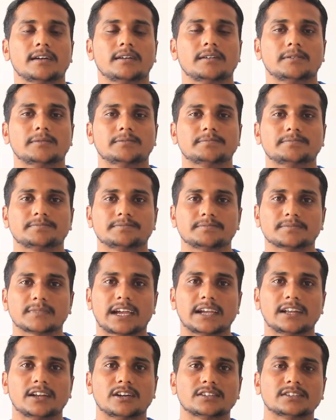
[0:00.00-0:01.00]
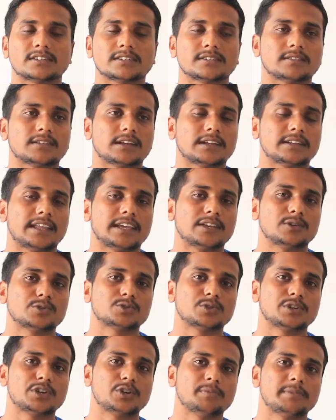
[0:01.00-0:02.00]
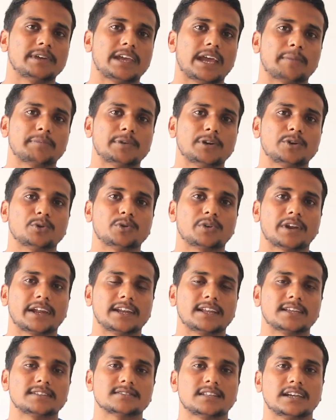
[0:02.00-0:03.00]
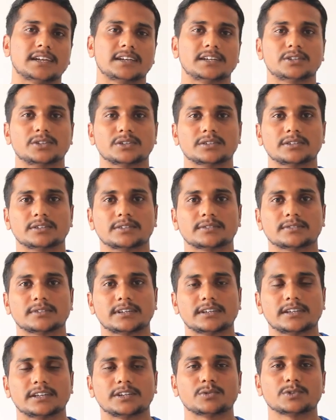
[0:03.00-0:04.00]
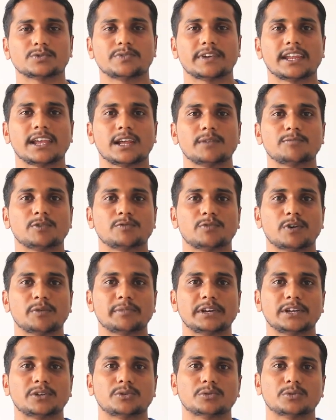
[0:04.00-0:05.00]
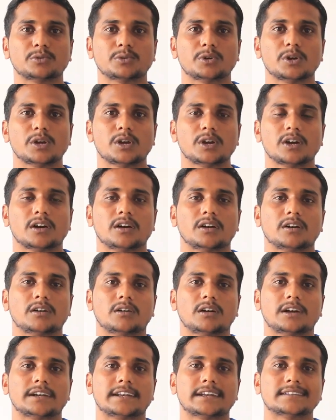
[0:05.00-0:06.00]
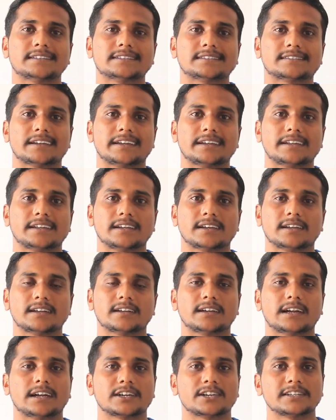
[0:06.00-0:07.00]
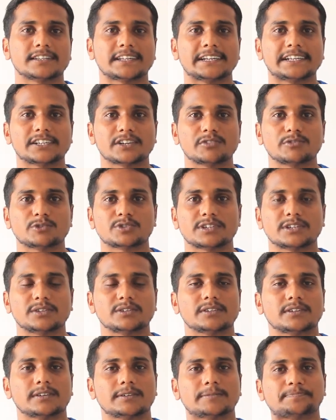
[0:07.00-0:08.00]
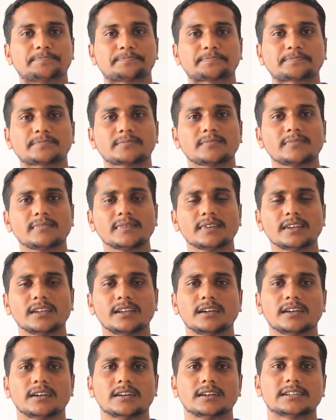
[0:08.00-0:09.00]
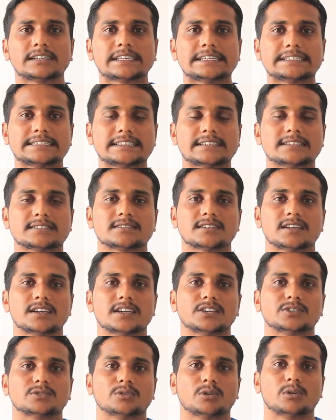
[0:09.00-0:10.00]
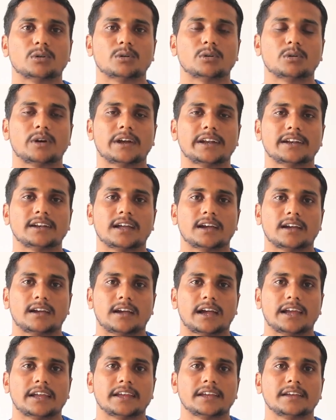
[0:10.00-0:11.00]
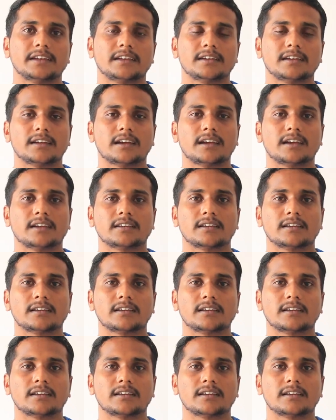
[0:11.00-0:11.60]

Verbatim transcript: um, I learned and they used to give me aptitude training they, it, uh, it was very helpful for me to uh, attend the training uh, attend the interviews in uh, TCS. So and uh, I